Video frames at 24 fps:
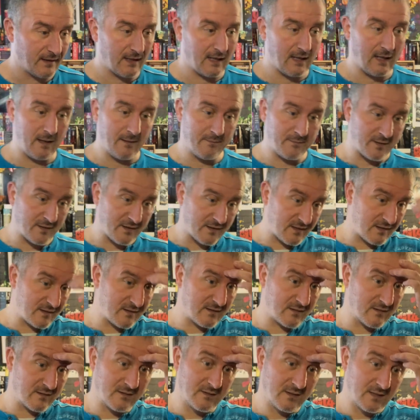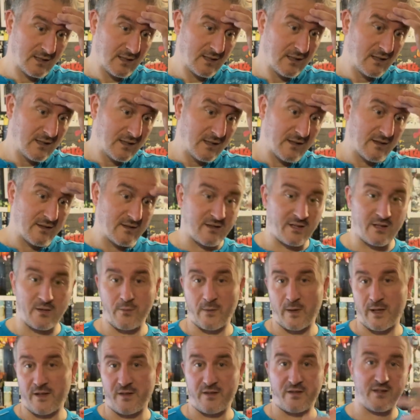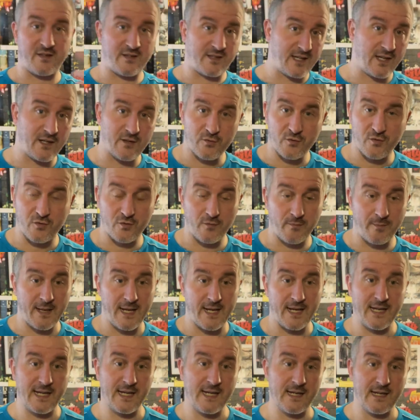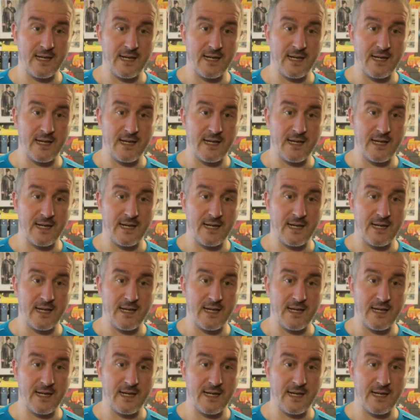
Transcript: They didn't see why it scared so many.